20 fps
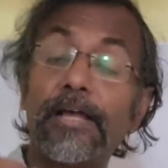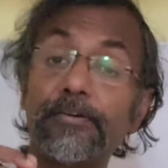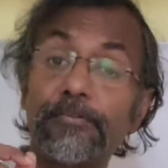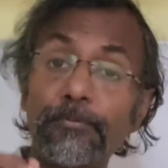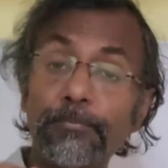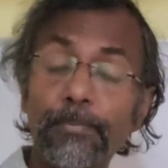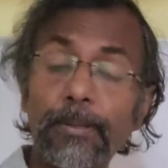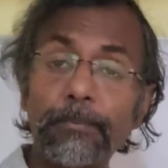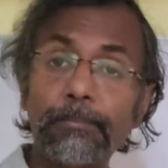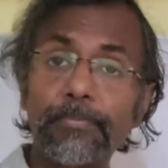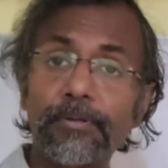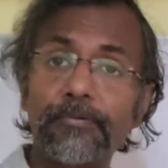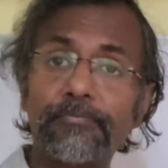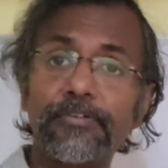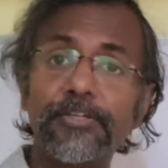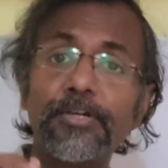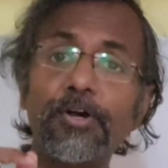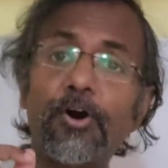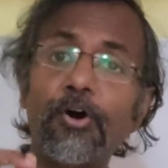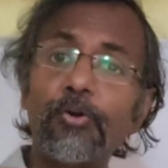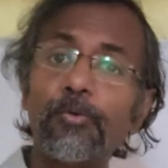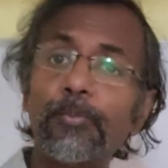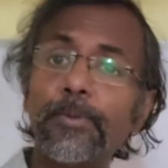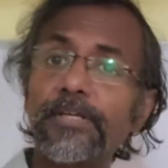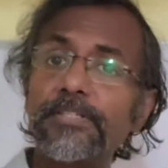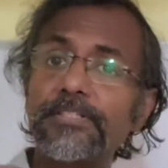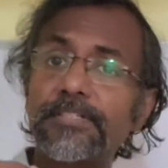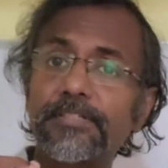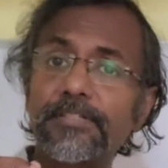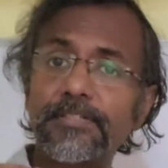And remember, we
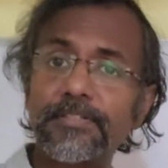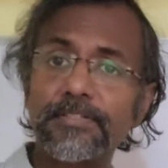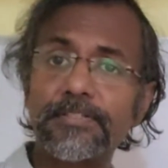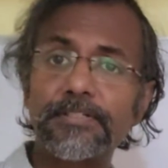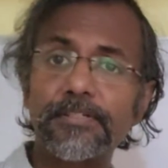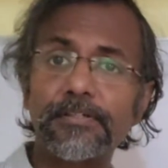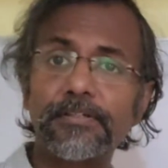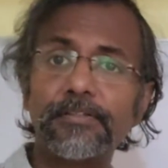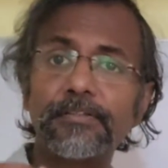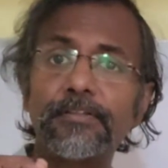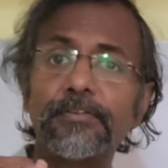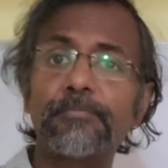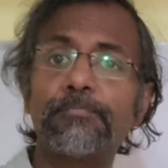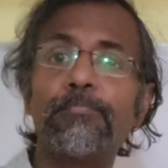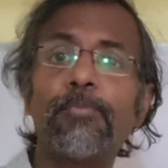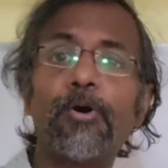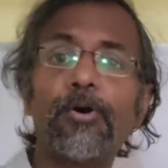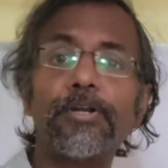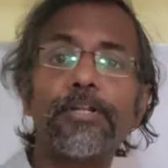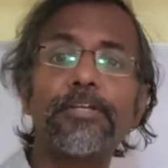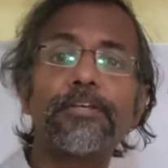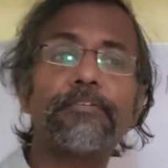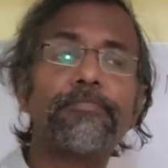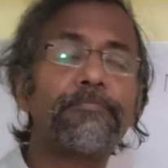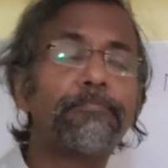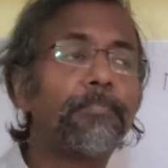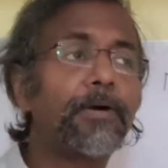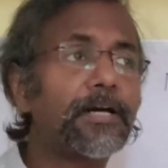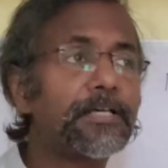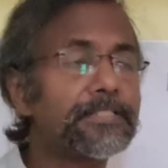always consider this body
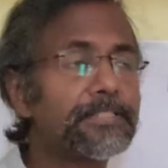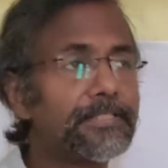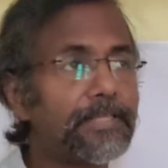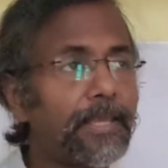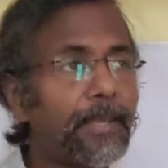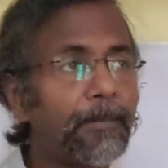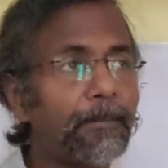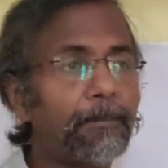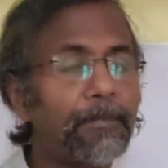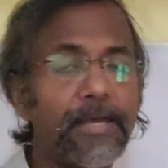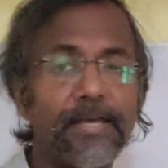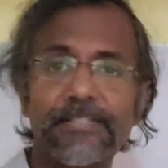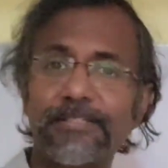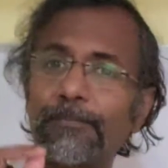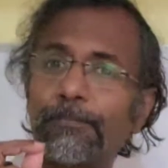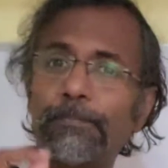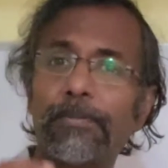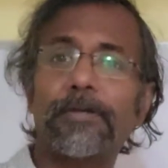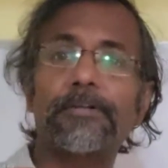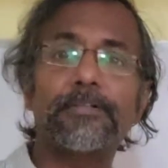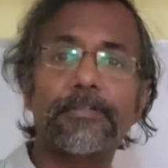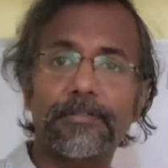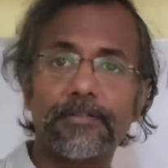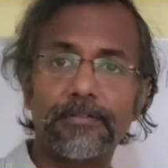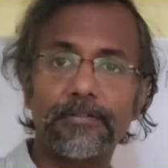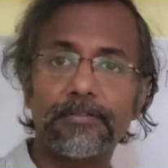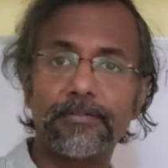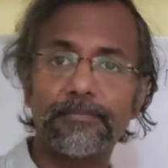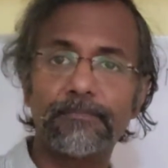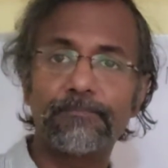of mass m as a particle.